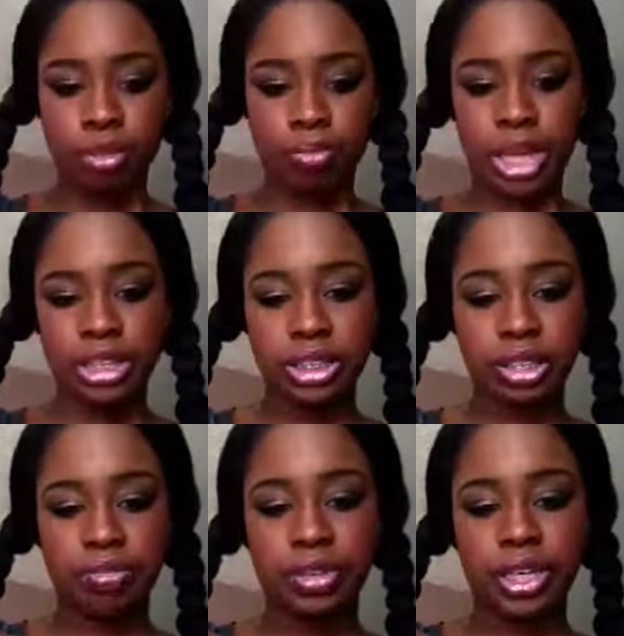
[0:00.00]
Pens
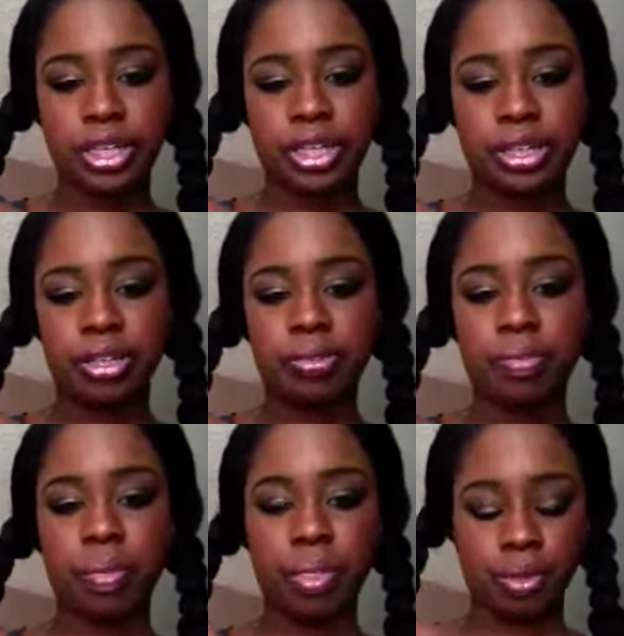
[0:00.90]
can fit in here.
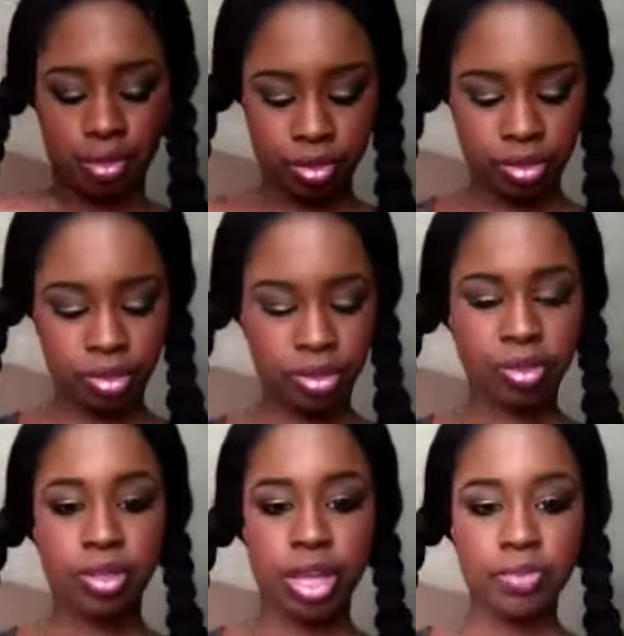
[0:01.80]

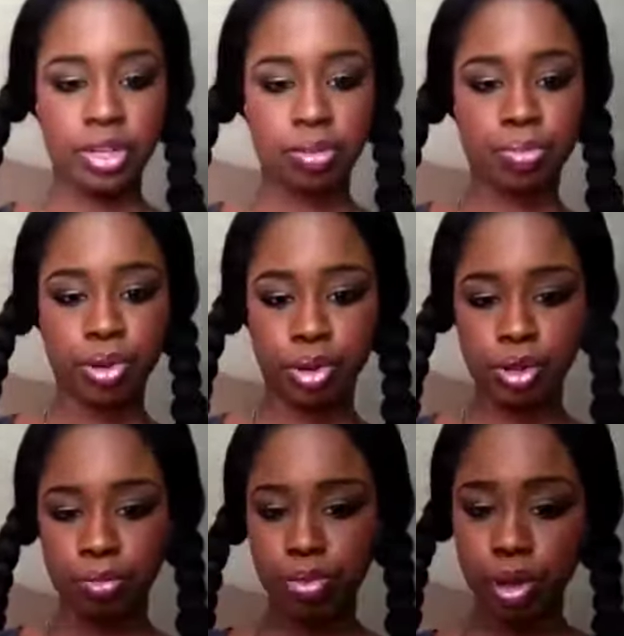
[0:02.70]
I have another
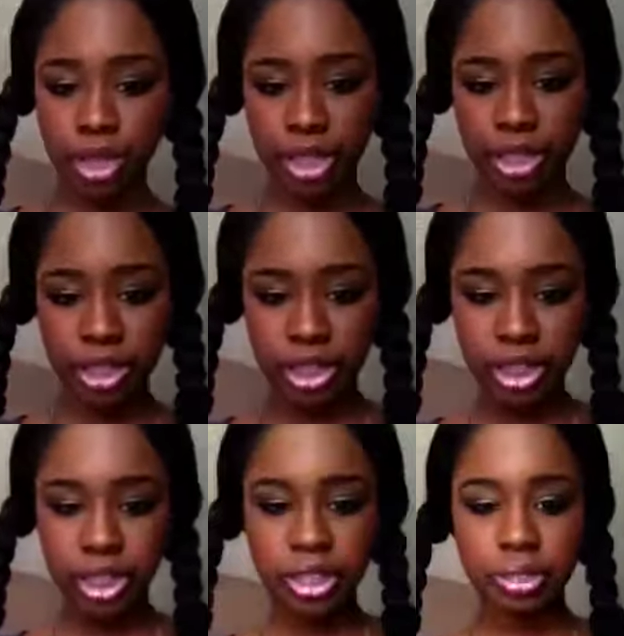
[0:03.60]
pocket in
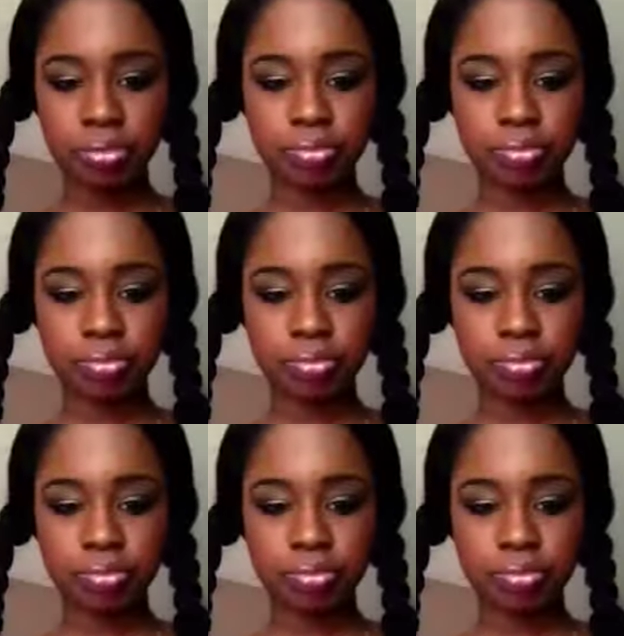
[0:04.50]
here